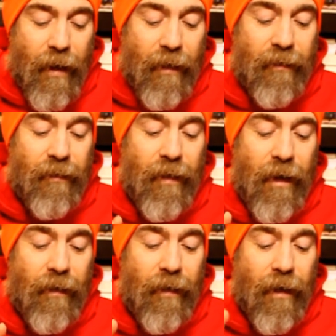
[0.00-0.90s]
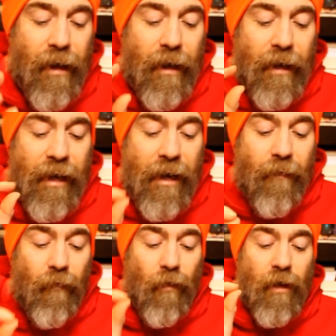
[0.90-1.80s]
It's that
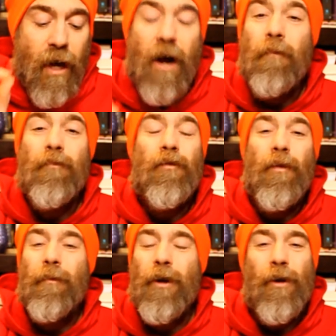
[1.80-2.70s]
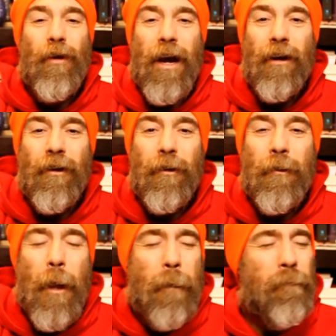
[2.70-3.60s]
evil comes from the Creator.
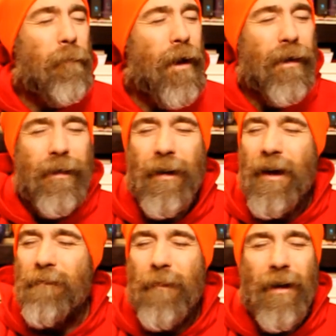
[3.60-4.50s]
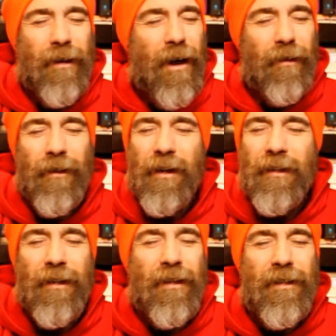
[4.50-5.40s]
And my God, my God, look at
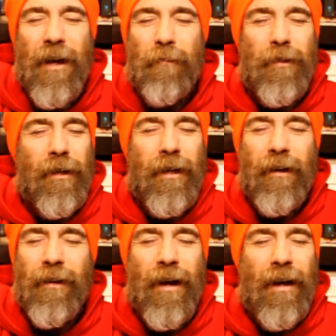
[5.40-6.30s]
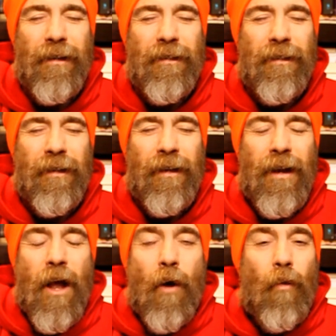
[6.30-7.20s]
the deception here, guys.
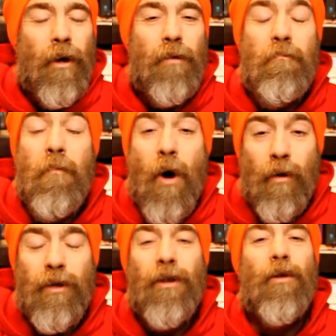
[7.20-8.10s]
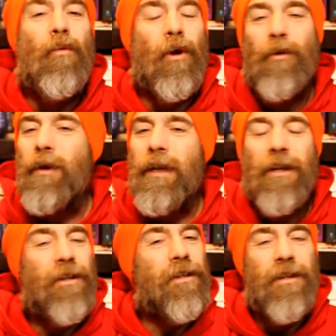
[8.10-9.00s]
What do most of the world
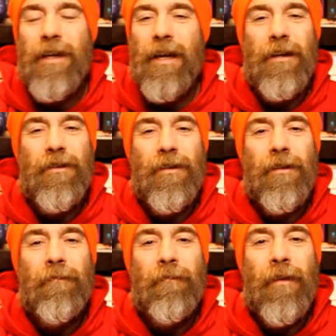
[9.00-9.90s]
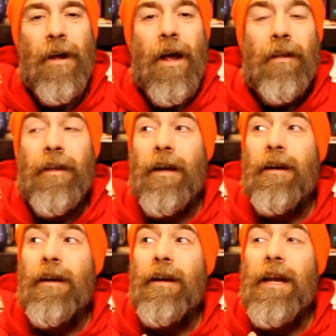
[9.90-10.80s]
religions teach? That
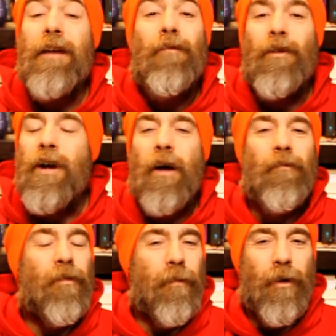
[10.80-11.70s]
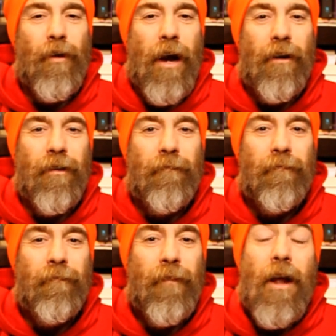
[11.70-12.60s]
evil comes from the Creator.
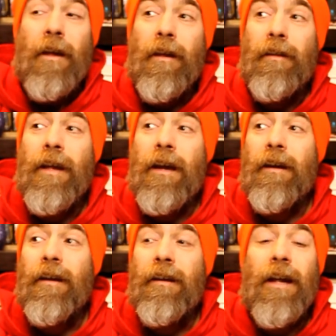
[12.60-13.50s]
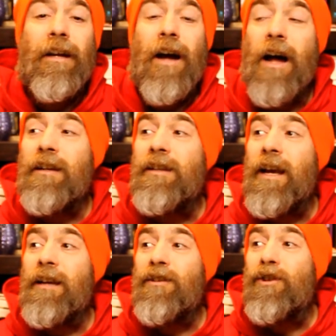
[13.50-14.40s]
That, that God
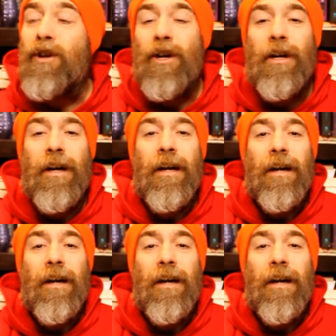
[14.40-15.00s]
sends good